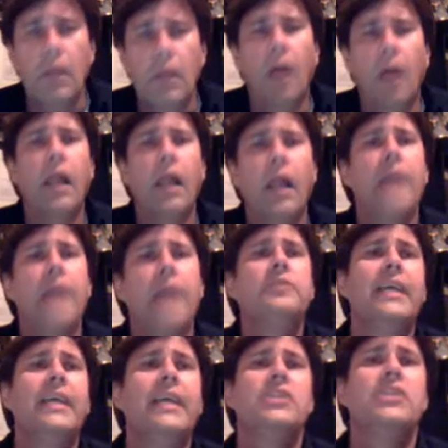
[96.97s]
a lot of
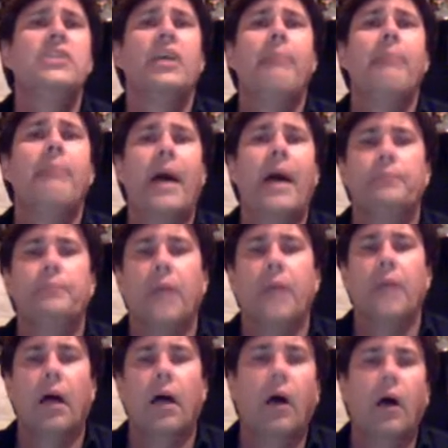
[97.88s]
teaching about
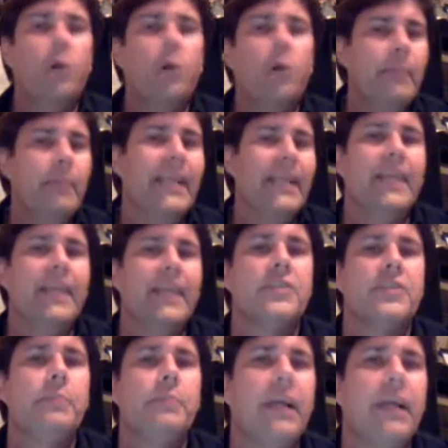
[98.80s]
uh,
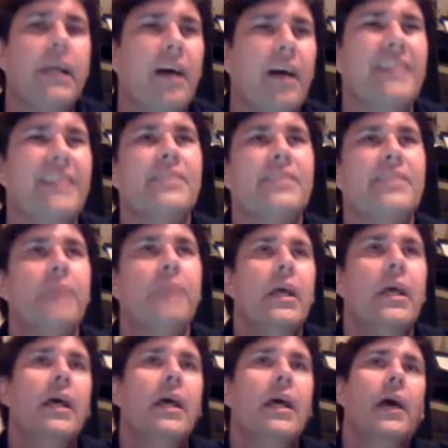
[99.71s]
obedience because
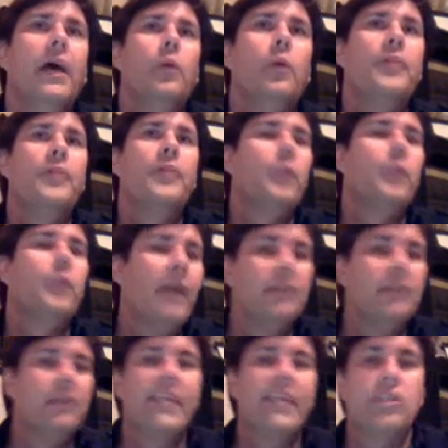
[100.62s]
with the
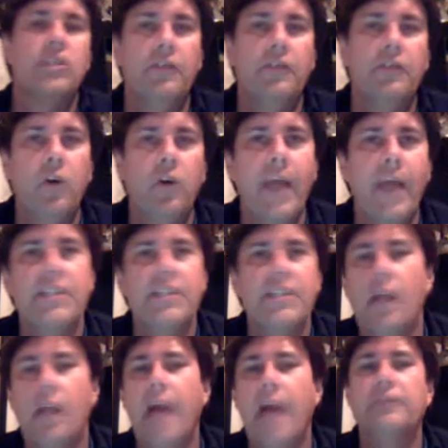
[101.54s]
revelation of grace, a
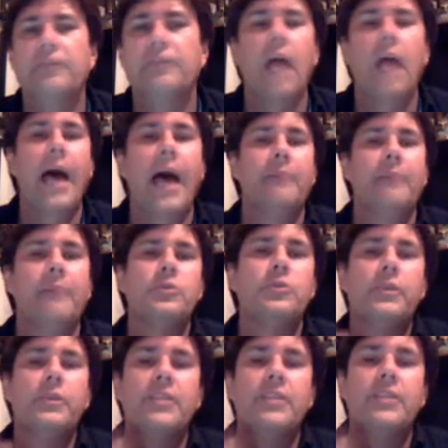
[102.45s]
lot of times
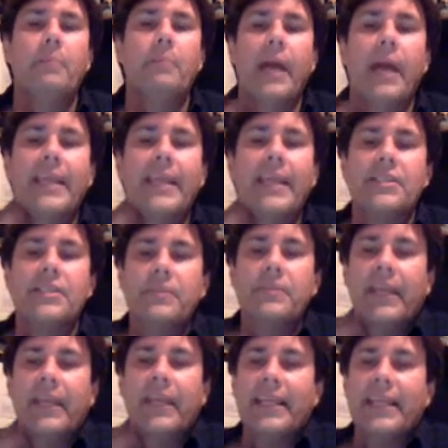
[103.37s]
when somebody is
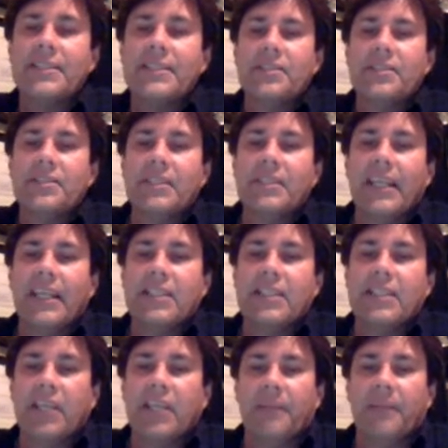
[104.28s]
is
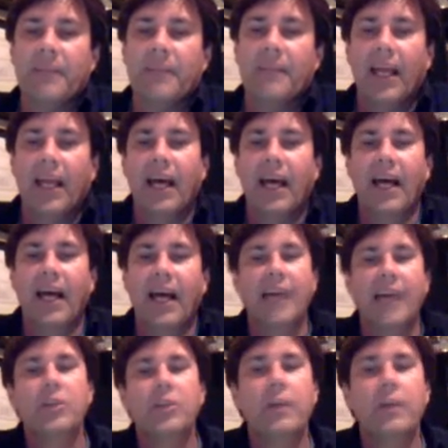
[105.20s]
teaching,
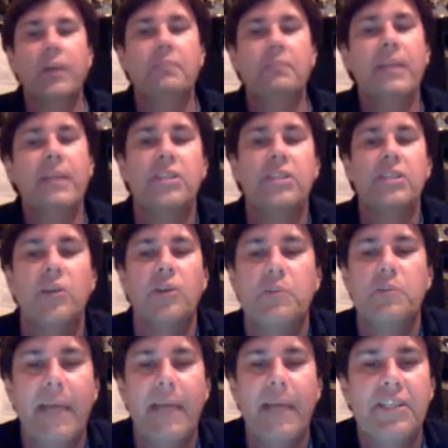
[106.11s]
uh, don't even mention
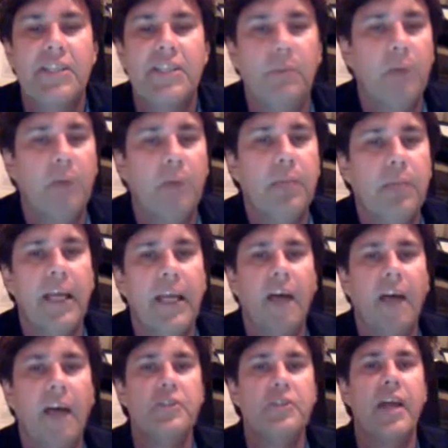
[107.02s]
those basketball
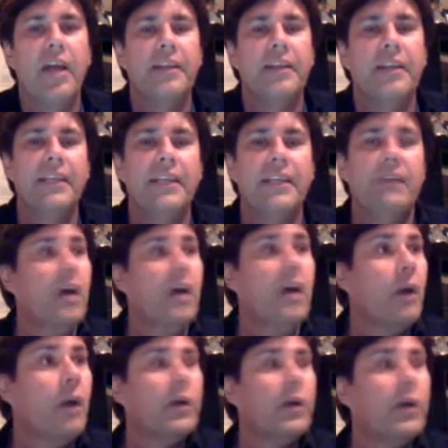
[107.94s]
playoffs. You got a
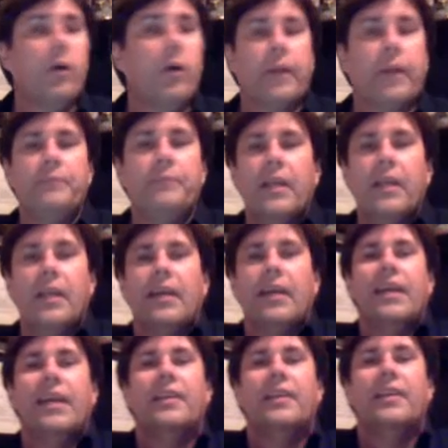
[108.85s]
DVR, record it
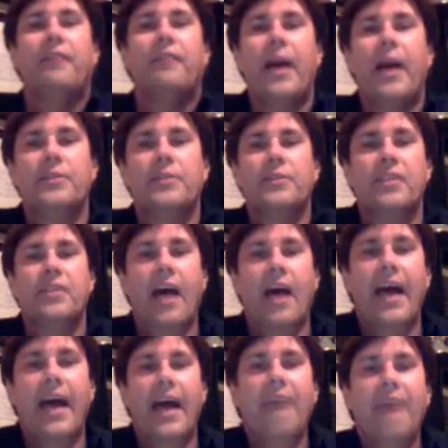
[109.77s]
the finals
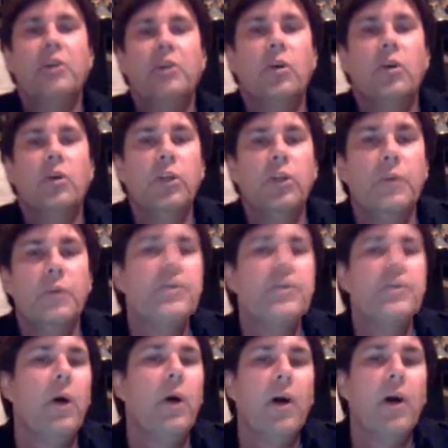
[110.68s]
tonight. I have no clue what's
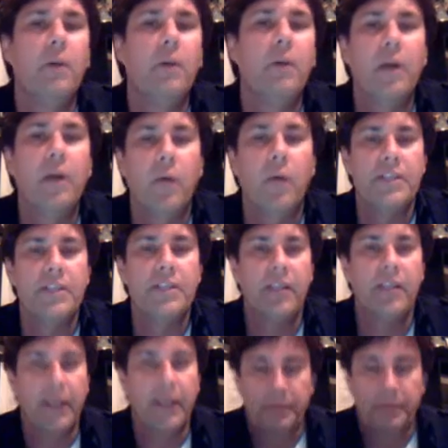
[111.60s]
going on, but I'll watch it
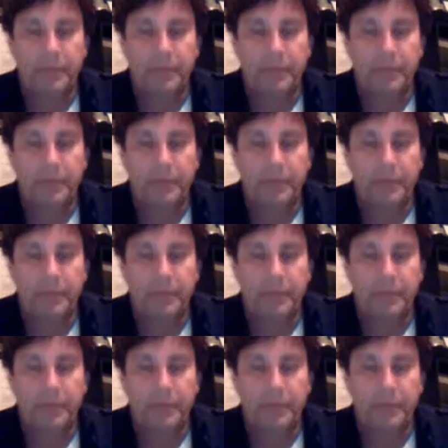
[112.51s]
later.